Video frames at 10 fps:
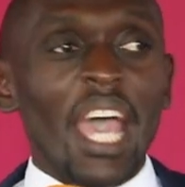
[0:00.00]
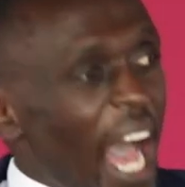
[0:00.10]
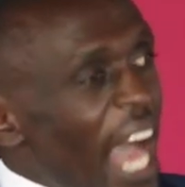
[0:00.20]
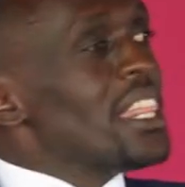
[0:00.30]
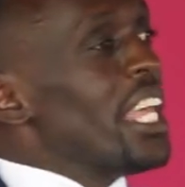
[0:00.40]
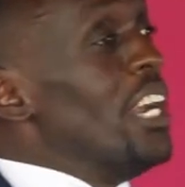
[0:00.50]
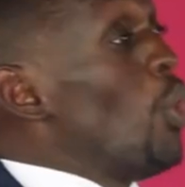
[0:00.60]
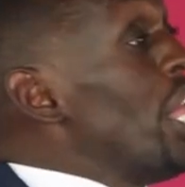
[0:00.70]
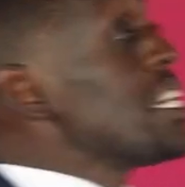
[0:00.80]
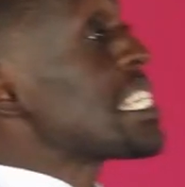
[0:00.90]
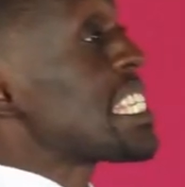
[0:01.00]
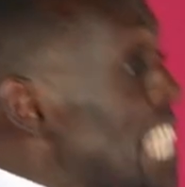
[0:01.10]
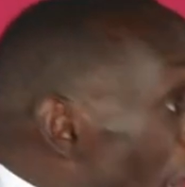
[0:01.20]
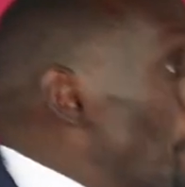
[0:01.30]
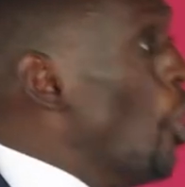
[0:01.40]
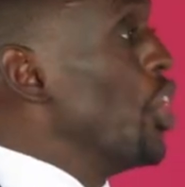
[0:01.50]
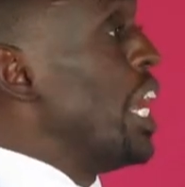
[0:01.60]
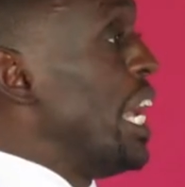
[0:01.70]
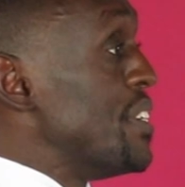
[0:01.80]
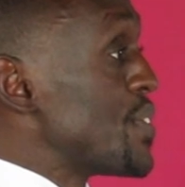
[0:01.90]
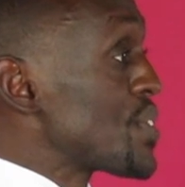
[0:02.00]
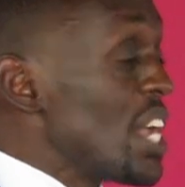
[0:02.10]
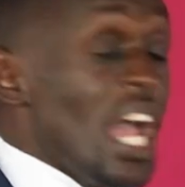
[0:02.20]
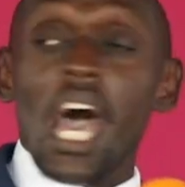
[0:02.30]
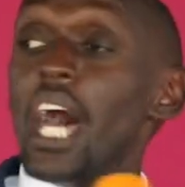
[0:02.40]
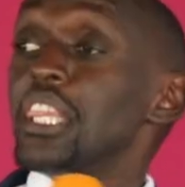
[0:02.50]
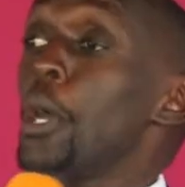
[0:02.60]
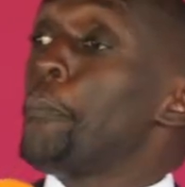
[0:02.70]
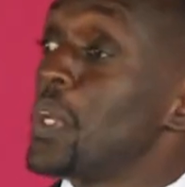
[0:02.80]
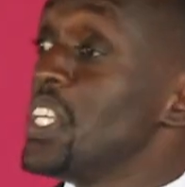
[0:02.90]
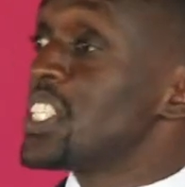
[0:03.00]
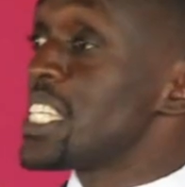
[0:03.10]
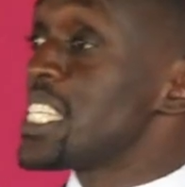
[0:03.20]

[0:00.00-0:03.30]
And then when the sermon ends and the preacher